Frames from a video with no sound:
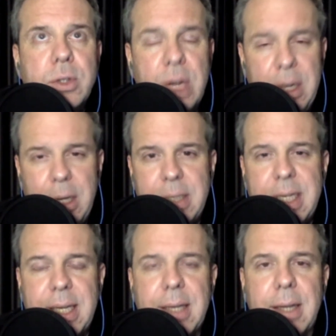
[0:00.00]

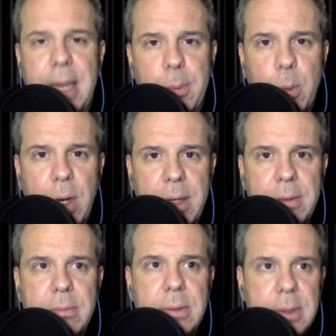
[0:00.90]
articulate
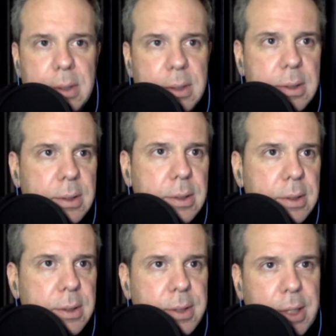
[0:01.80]
what,
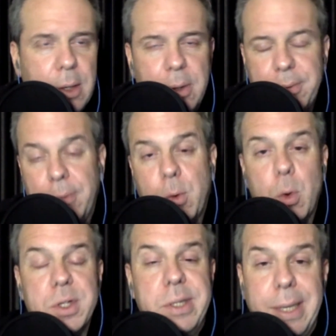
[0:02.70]
of
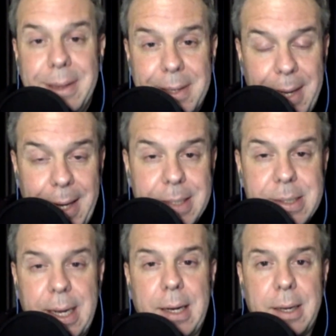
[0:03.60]
course, needle in a
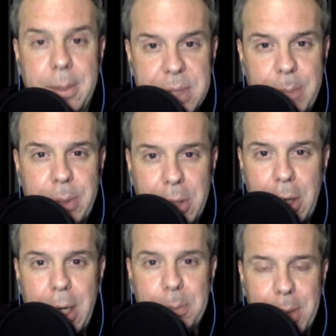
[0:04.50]
haystack comes up a
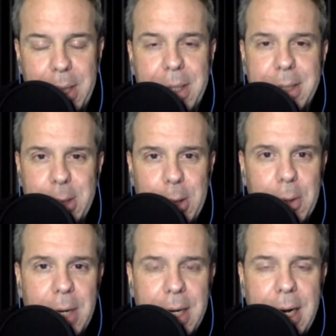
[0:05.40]
lot, but
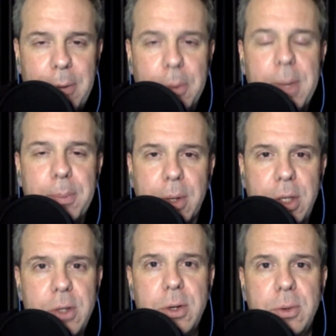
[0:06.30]
I remember
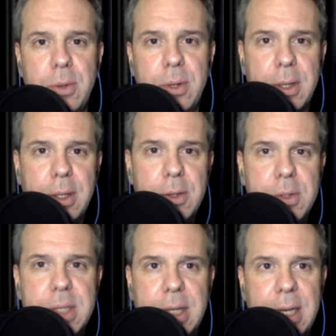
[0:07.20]
you
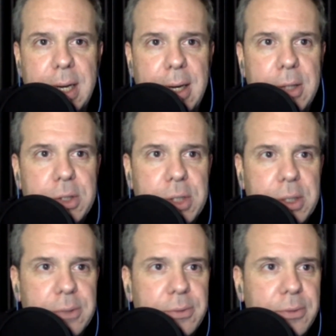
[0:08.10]
using the
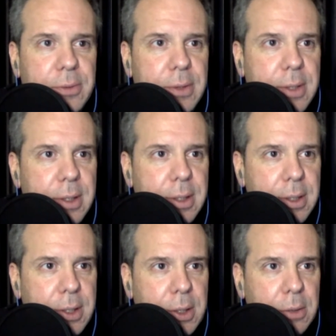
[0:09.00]
analogy of,
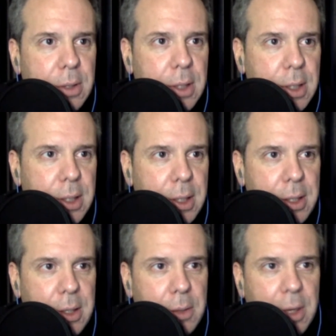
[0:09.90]
look,
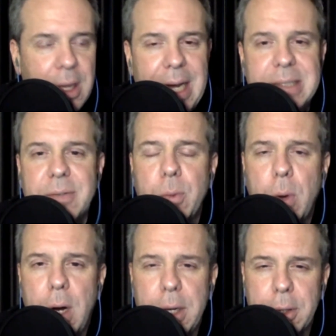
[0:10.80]
a glass of
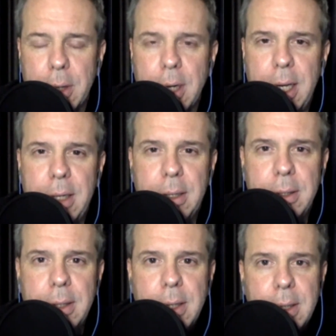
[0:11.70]
water
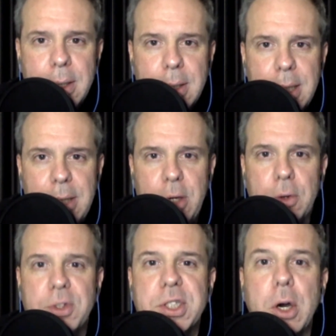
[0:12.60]
in
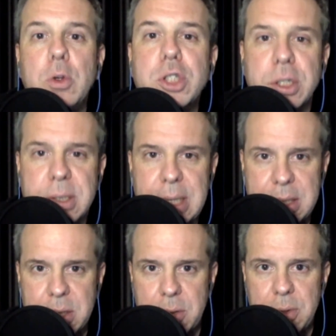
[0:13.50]
the Earth's oceans
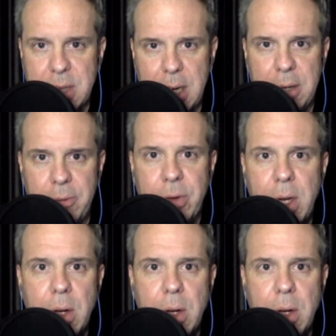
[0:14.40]
as to kind of